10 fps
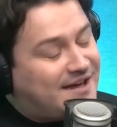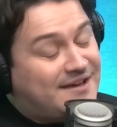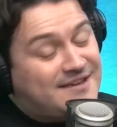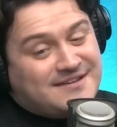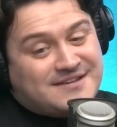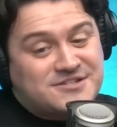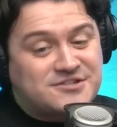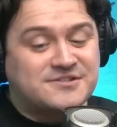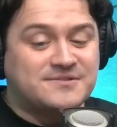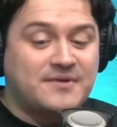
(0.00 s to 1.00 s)
Yeah, he's
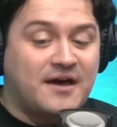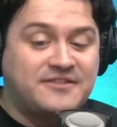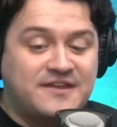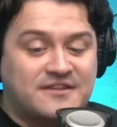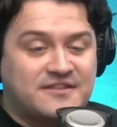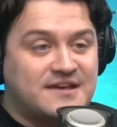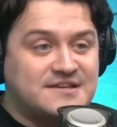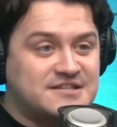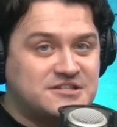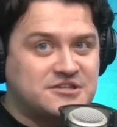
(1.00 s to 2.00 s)
just, I think the thing
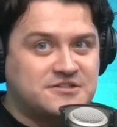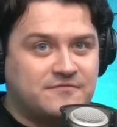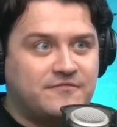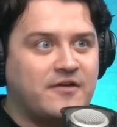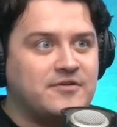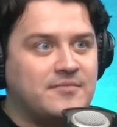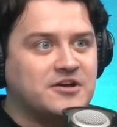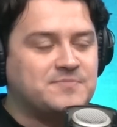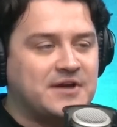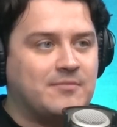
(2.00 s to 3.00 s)
is, he's just very
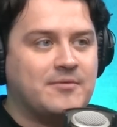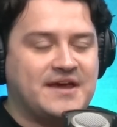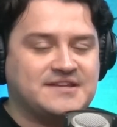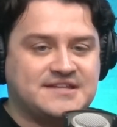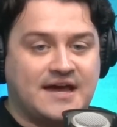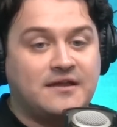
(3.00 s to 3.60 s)
much become a mainstay.